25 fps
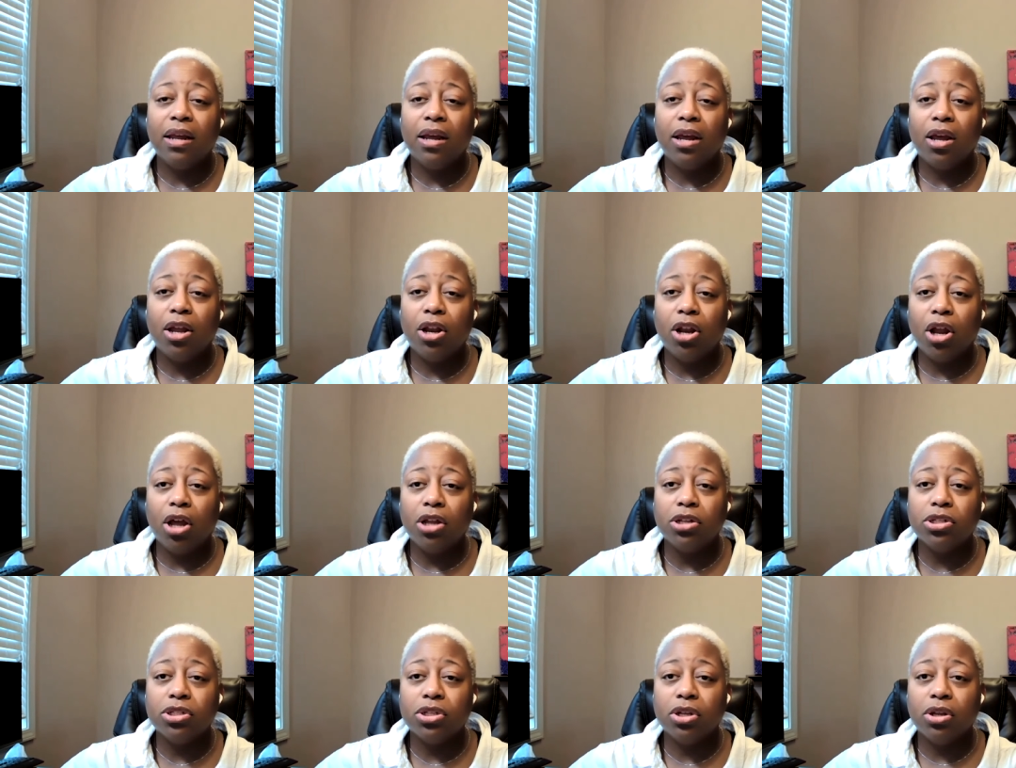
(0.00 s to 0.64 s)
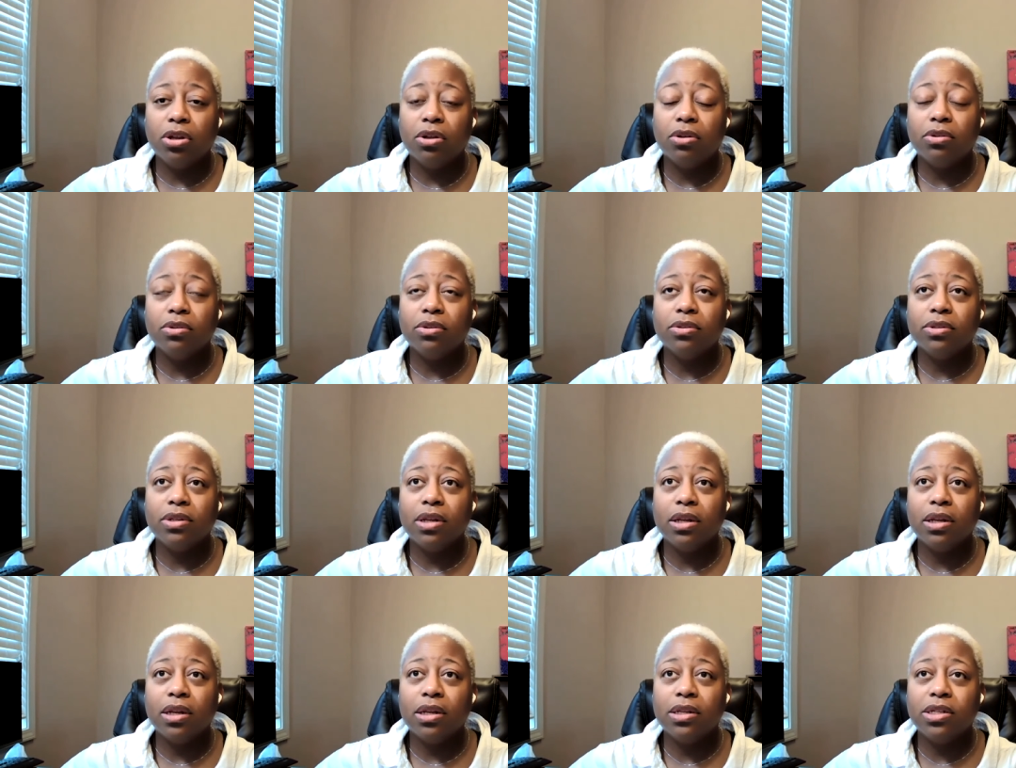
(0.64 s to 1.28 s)
and also
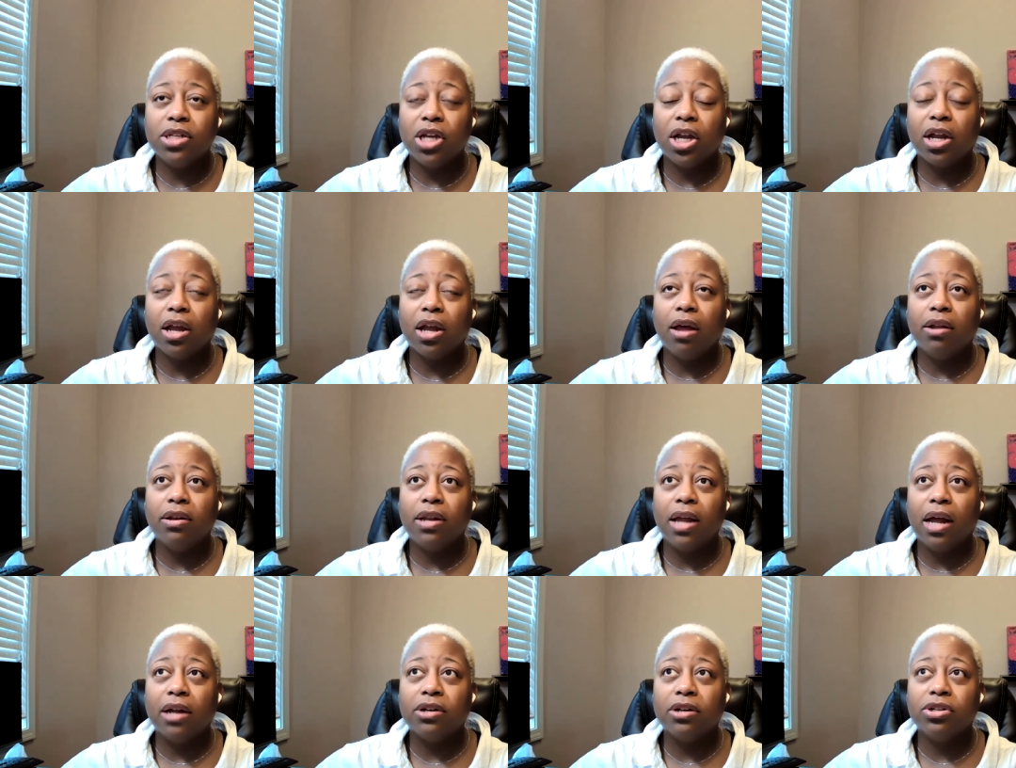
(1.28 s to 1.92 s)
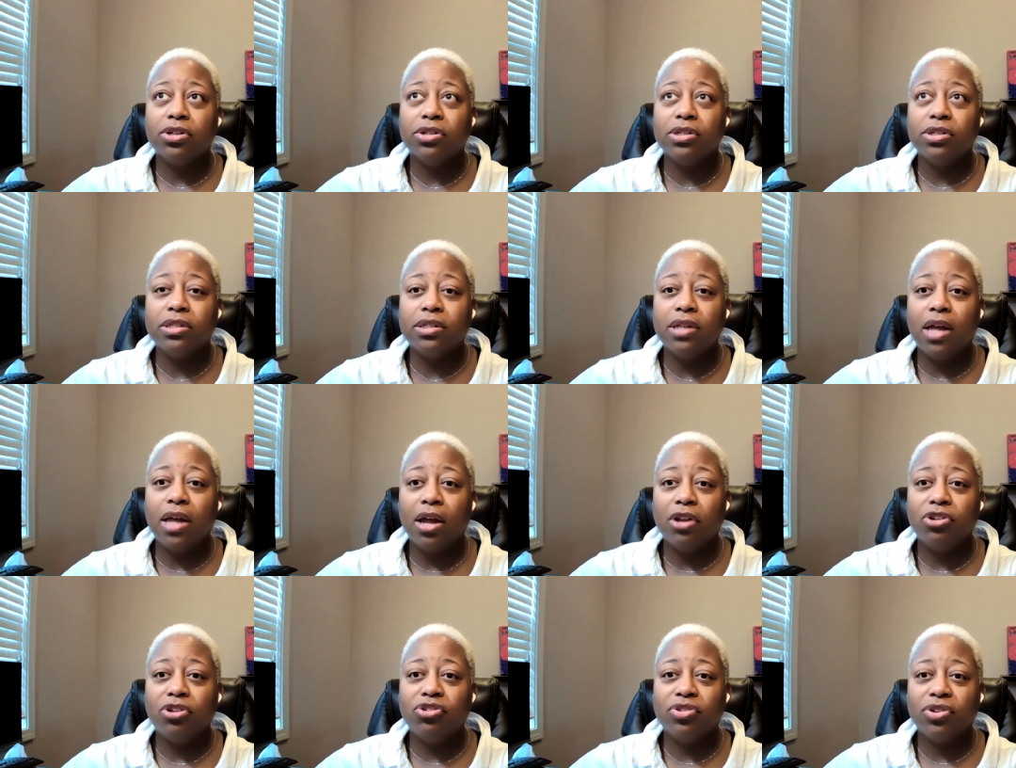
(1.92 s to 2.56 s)
check out Doctor
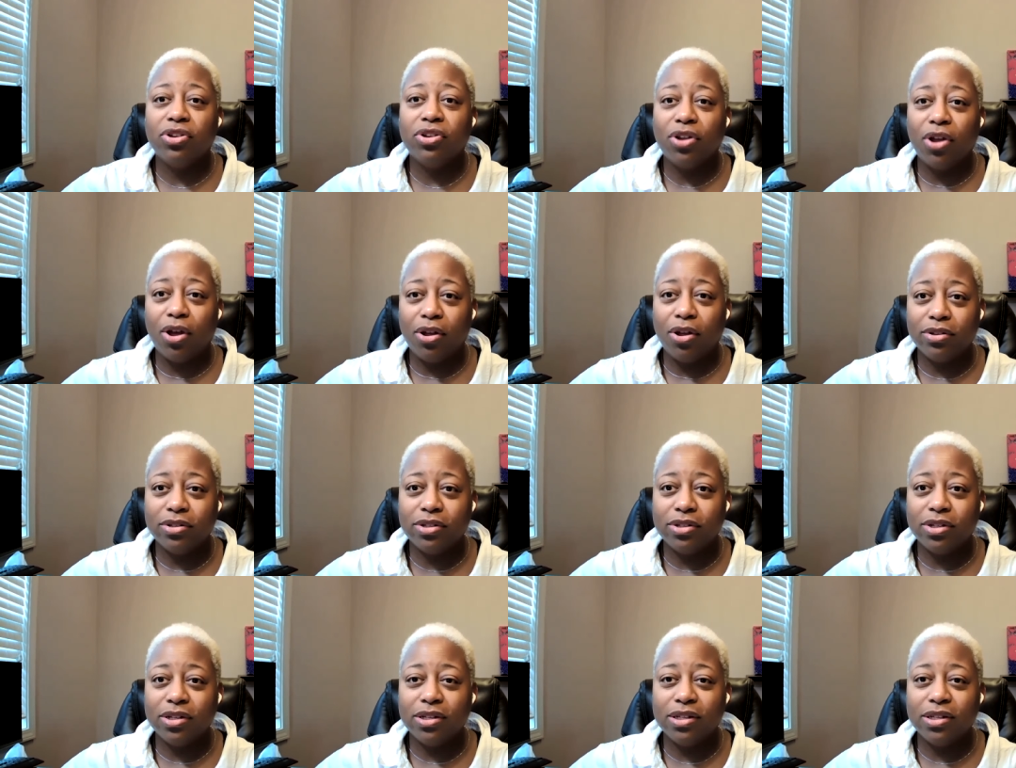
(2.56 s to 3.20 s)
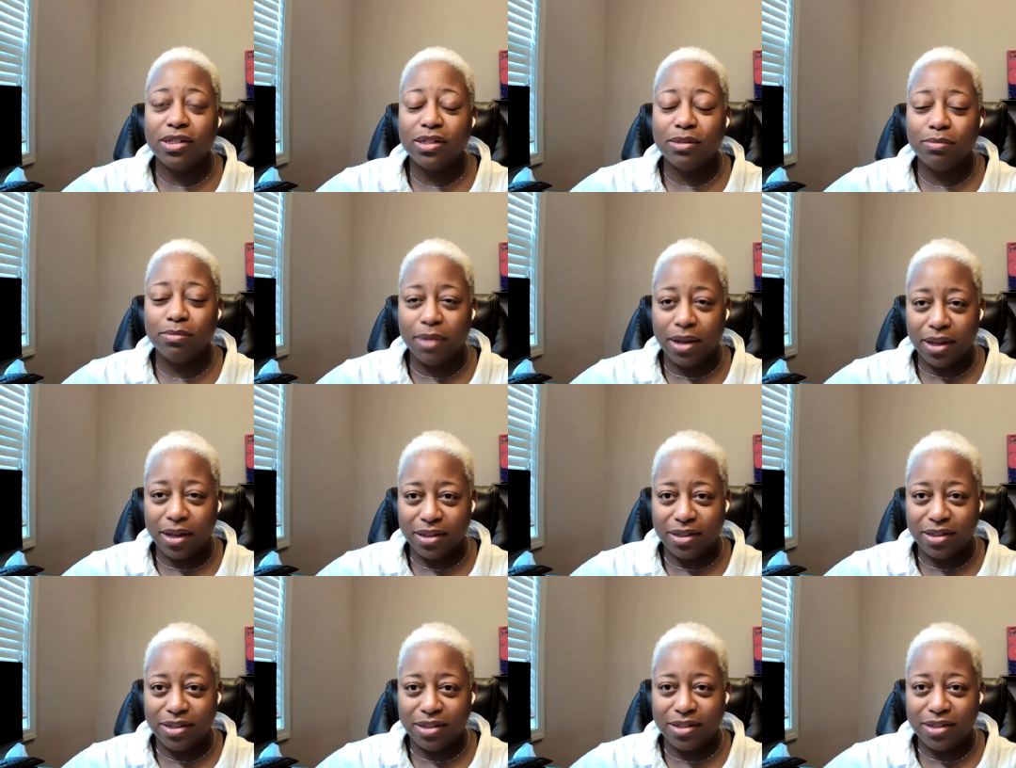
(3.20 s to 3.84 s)
Sandra Dalton
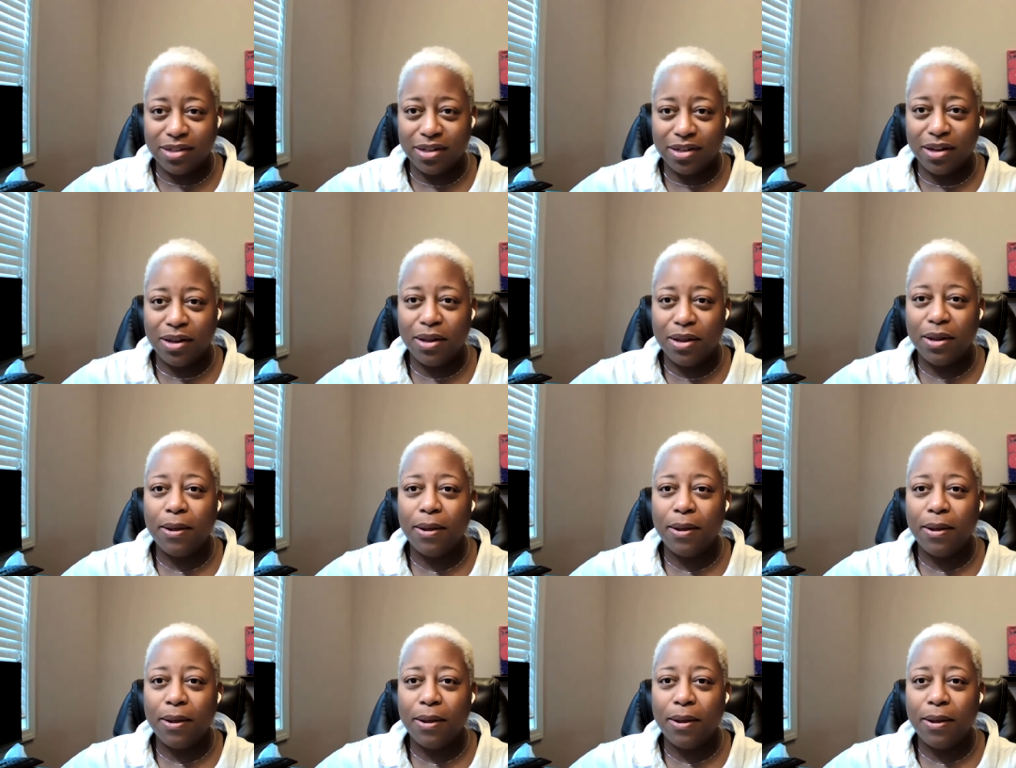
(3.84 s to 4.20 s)
Smith's